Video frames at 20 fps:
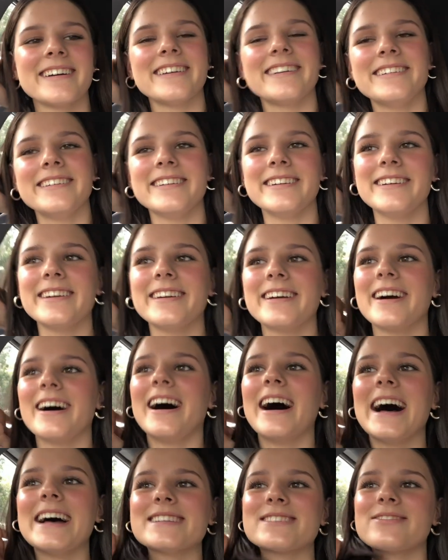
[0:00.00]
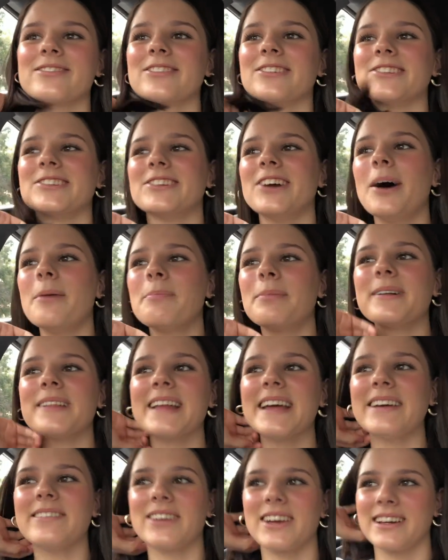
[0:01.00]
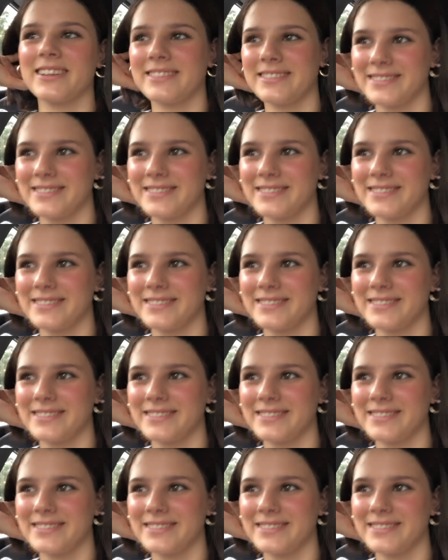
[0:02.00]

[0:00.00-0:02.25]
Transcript: You guys will not believe it.